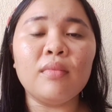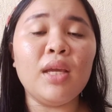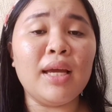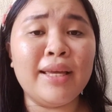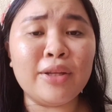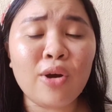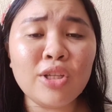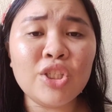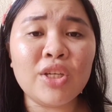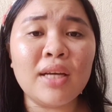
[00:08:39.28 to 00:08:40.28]
In
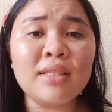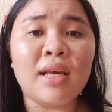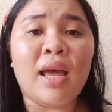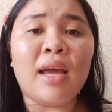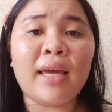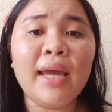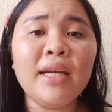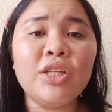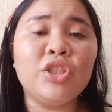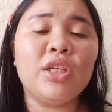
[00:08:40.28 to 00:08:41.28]
contrast,
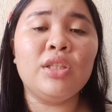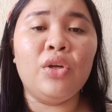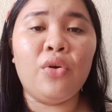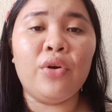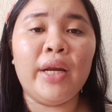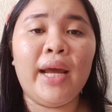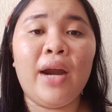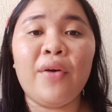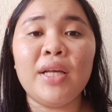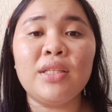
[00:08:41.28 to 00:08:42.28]
Keynesian theory
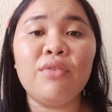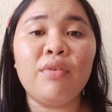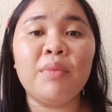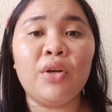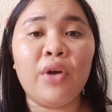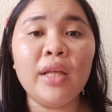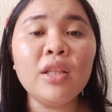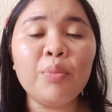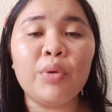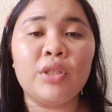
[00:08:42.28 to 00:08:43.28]
arising from the Great
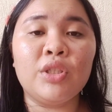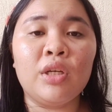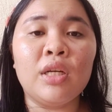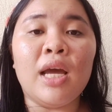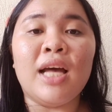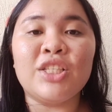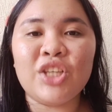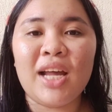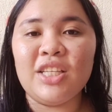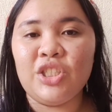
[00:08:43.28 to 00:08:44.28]
Depression
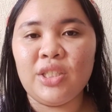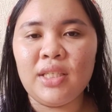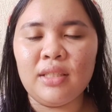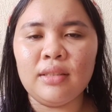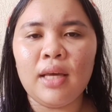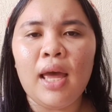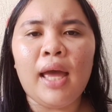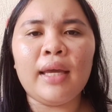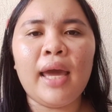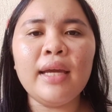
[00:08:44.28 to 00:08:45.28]
challenged this.
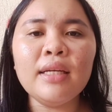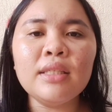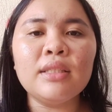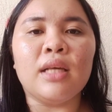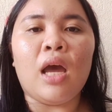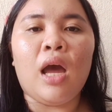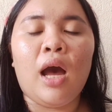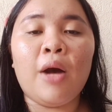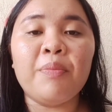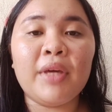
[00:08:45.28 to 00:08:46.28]
Keynes
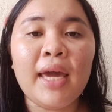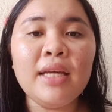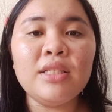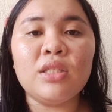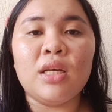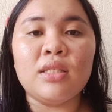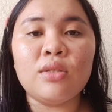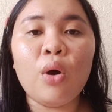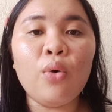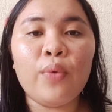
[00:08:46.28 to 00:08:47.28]

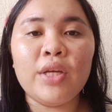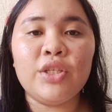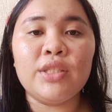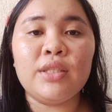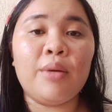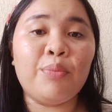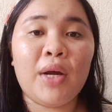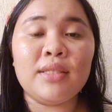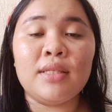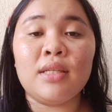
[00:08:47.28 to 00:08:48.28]
saw wages and
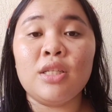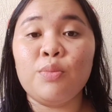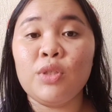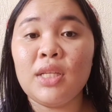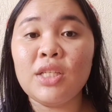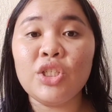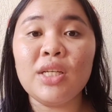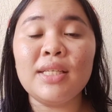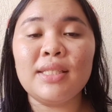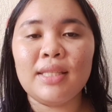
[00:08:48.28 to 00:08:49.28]
prices as
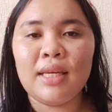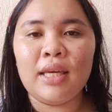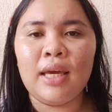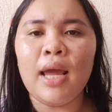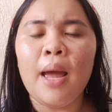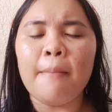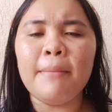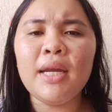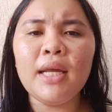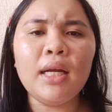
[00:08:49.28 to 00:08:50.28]
potentially sticky,
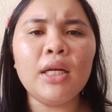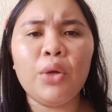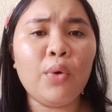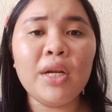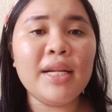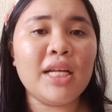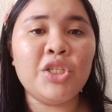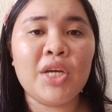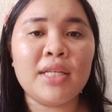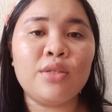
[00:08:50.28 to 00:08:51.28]
meaning they wouldn't
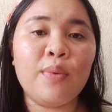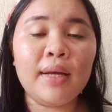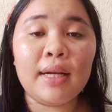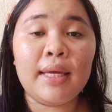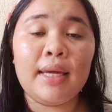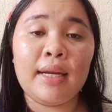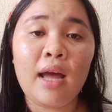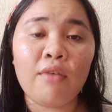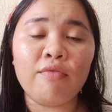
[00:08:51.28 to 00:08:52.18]
adjust quickly enough.